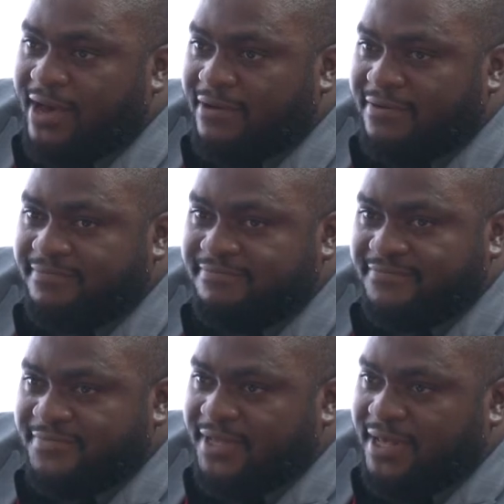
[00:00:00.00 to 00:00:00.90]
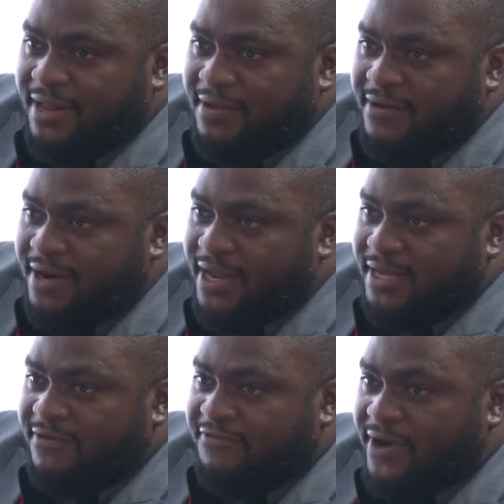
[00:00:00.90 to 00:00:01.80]
So you can see we are
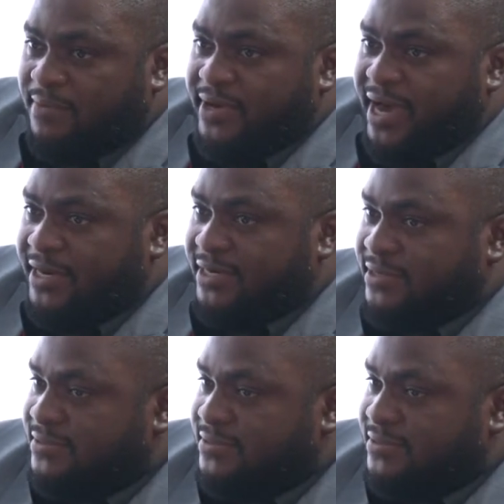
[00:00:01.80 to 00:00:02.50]
lagging